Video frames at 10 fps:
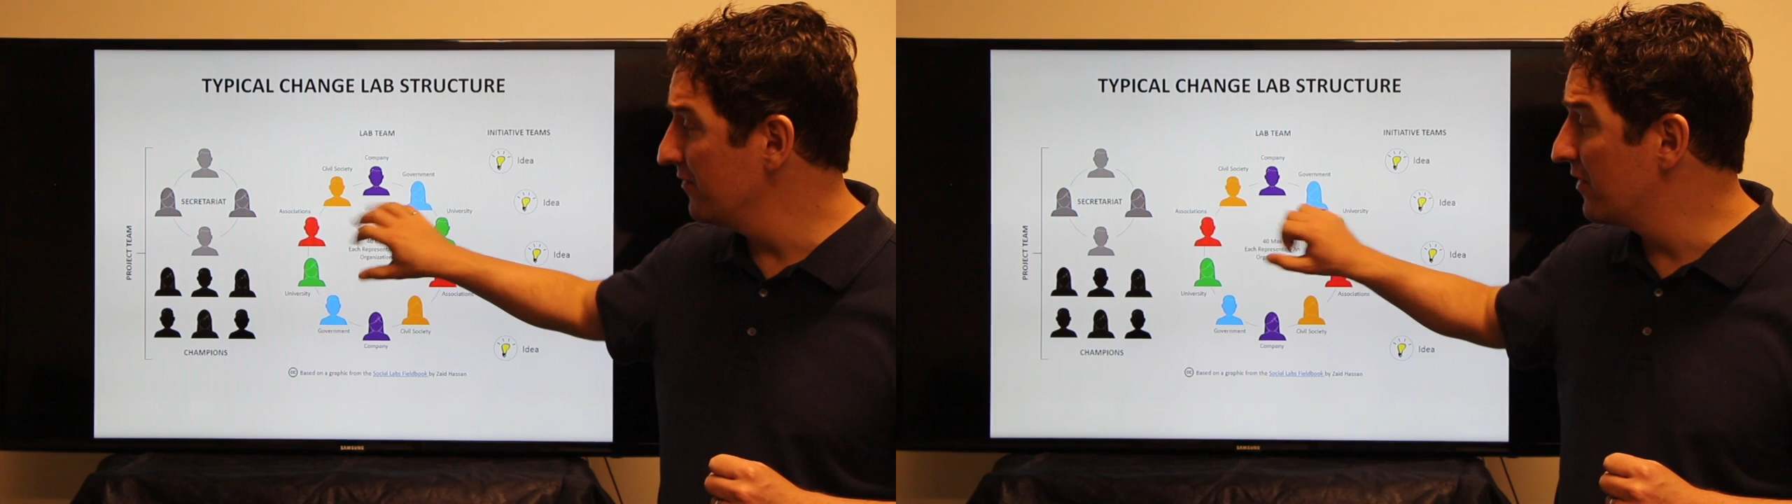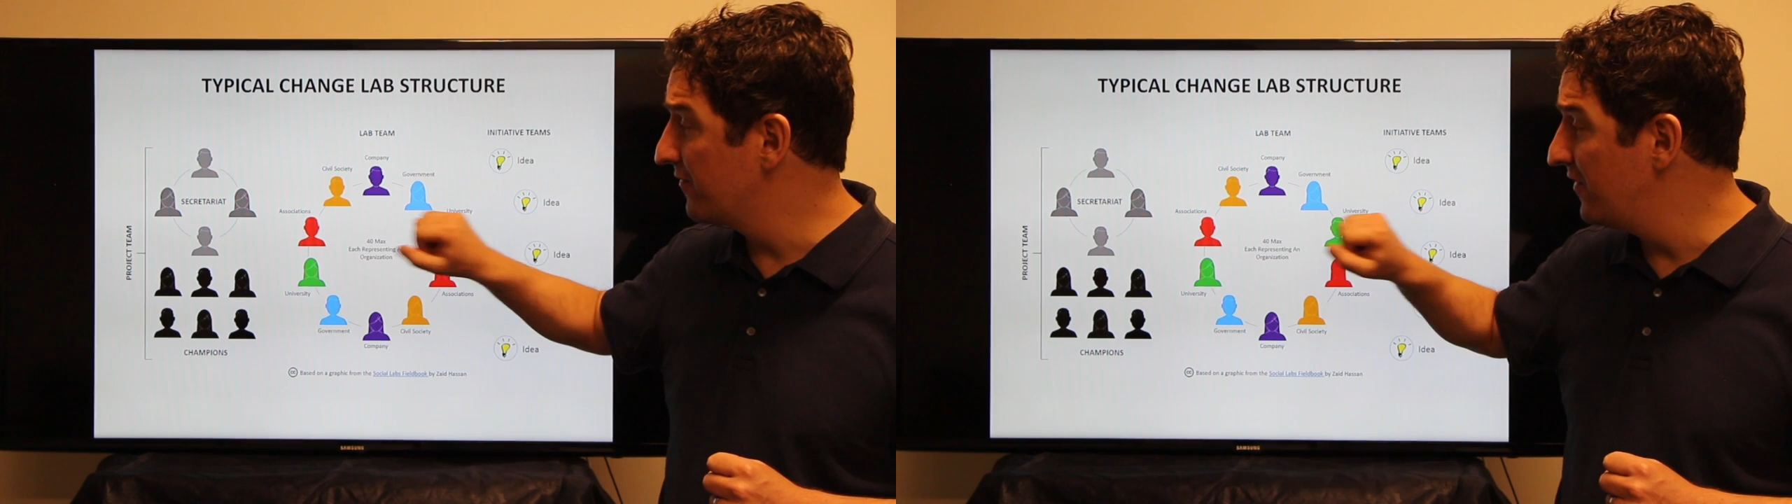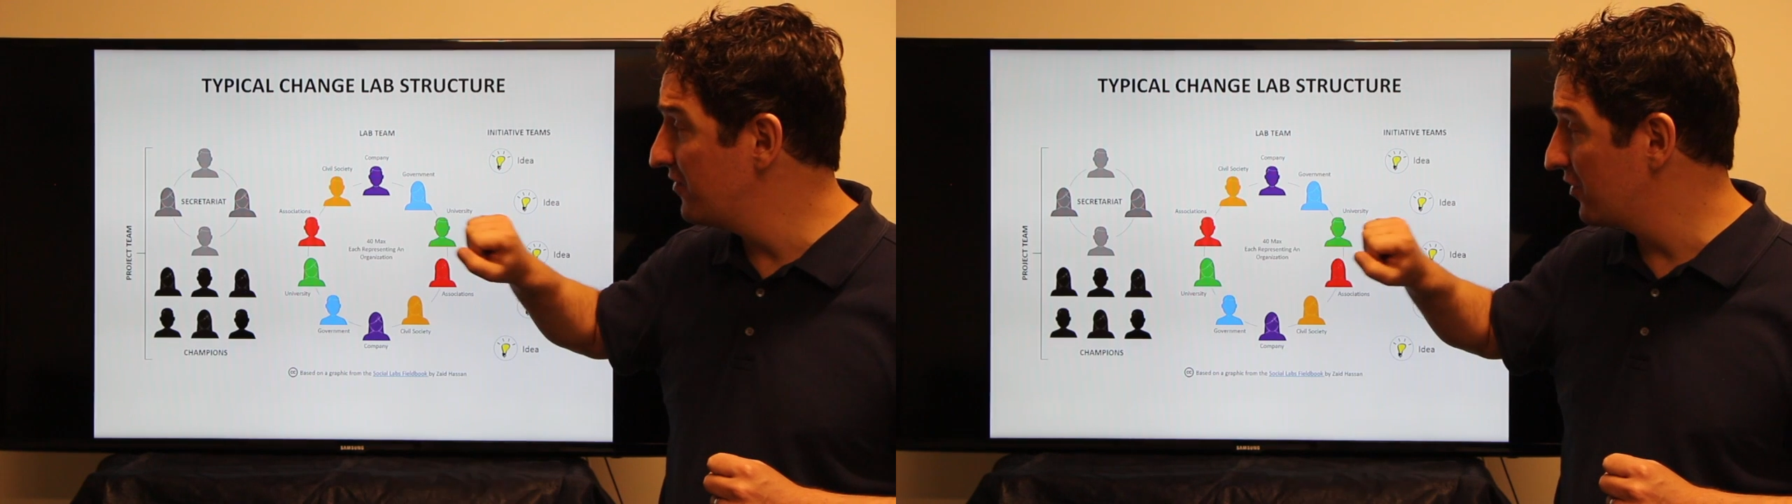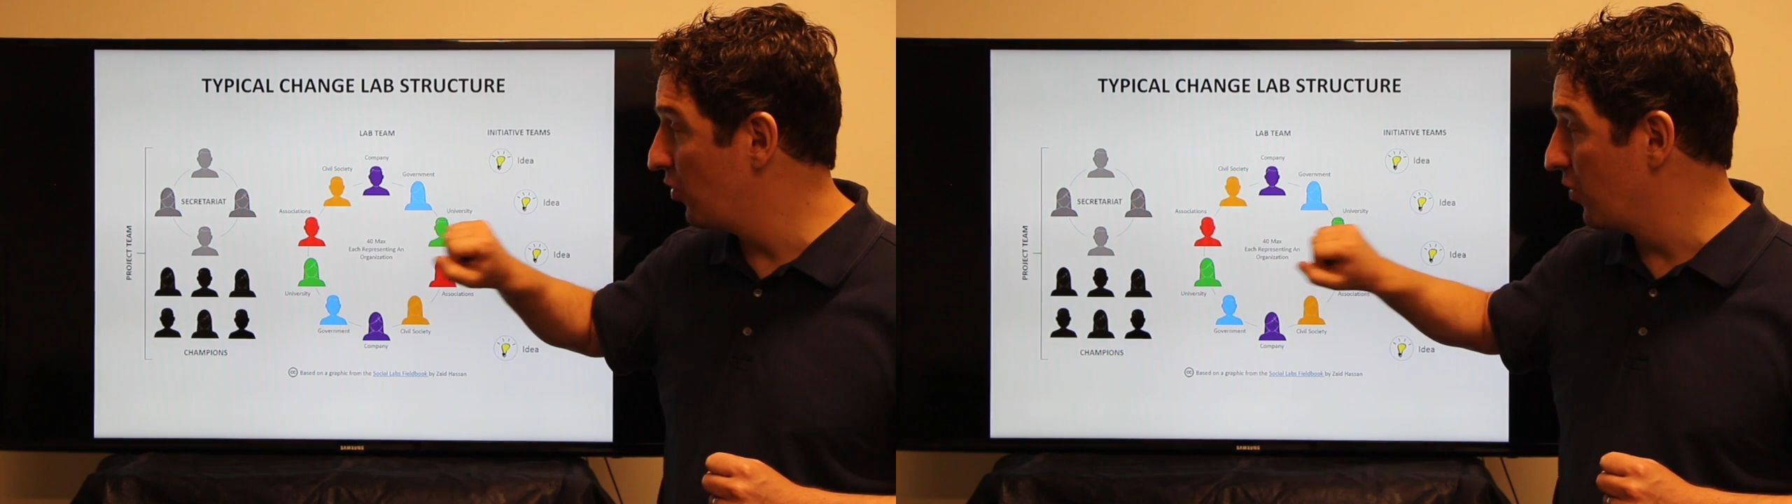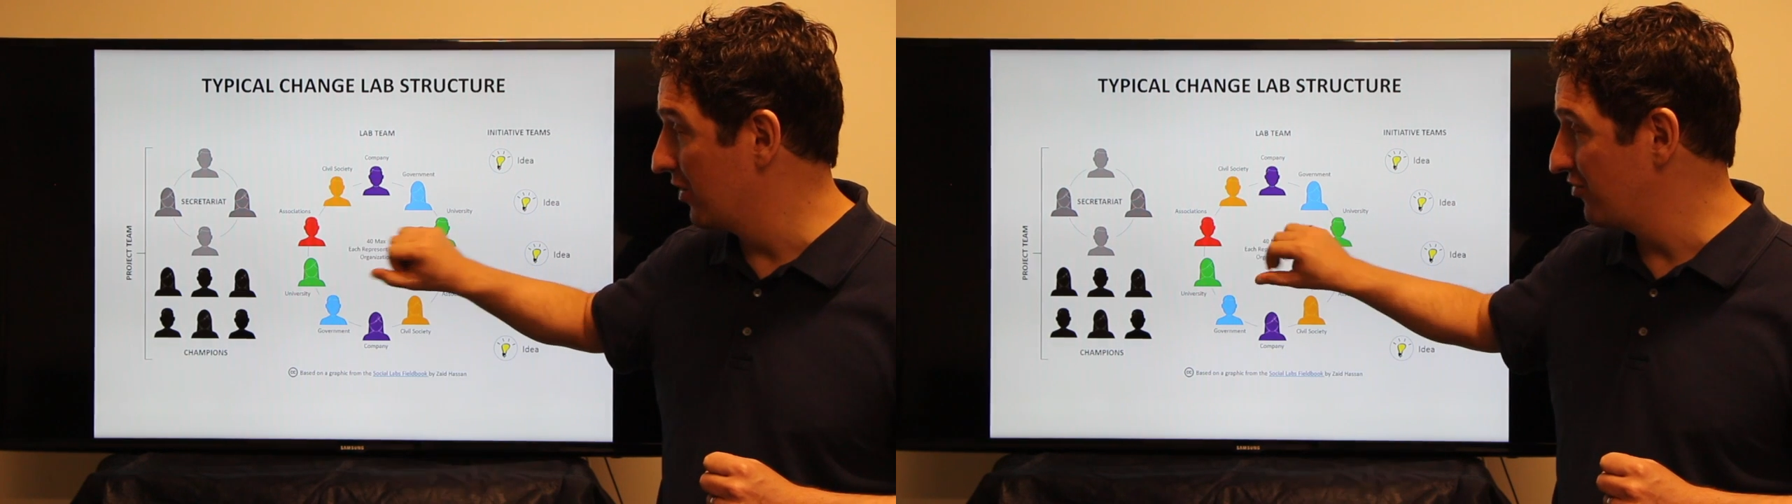the
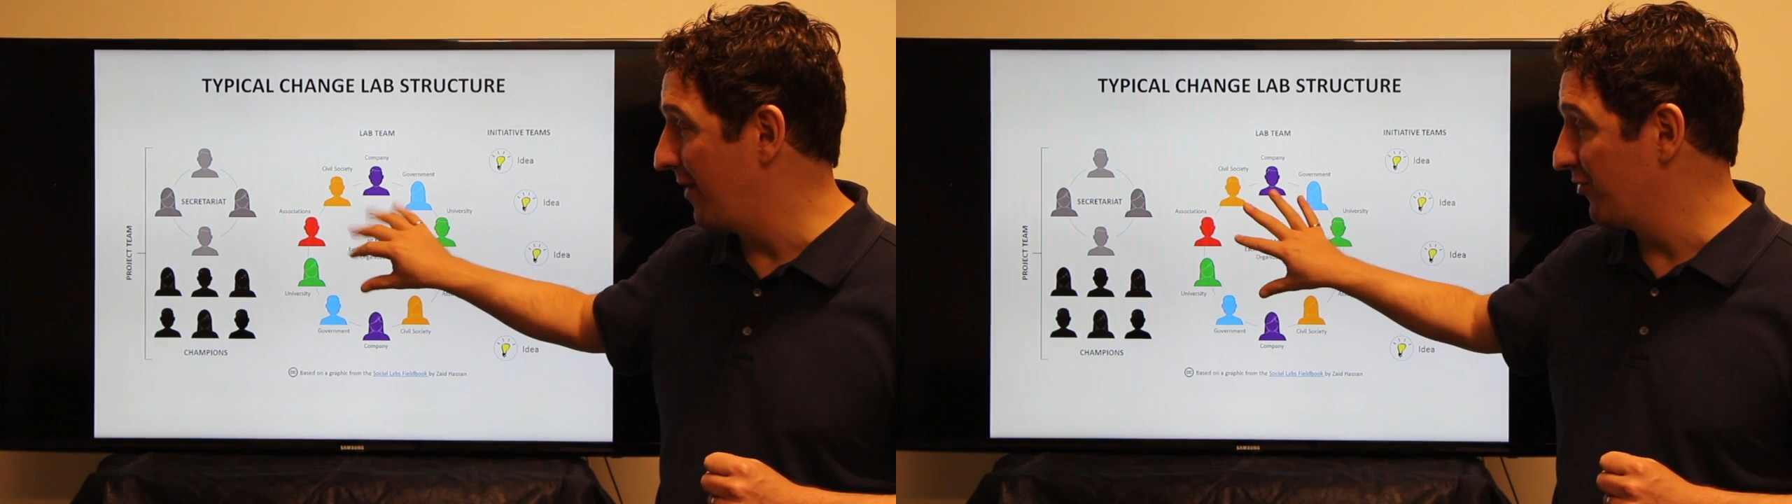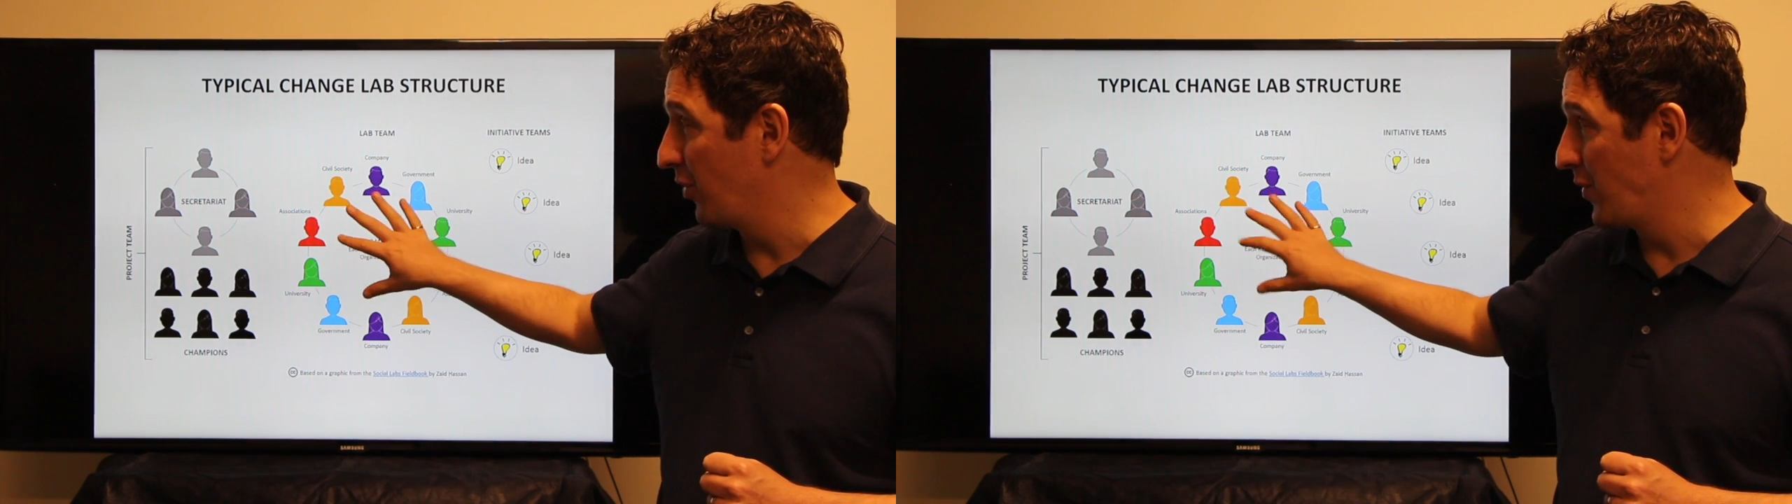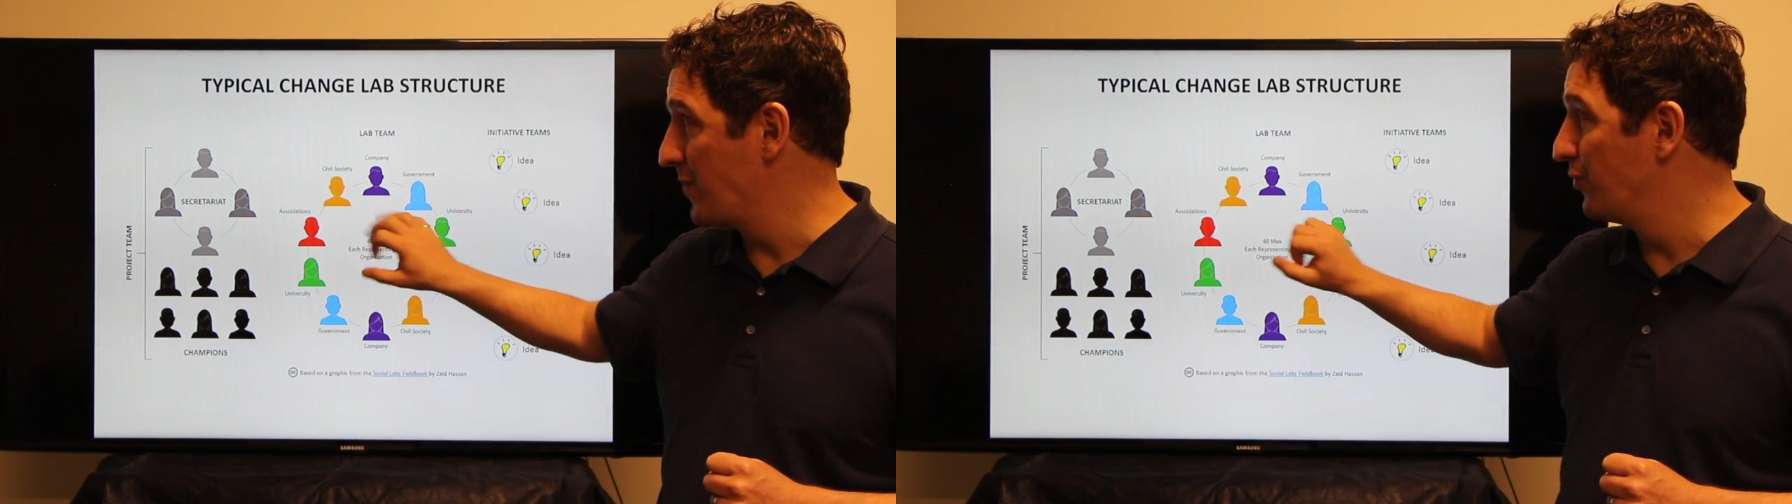physical workshops where we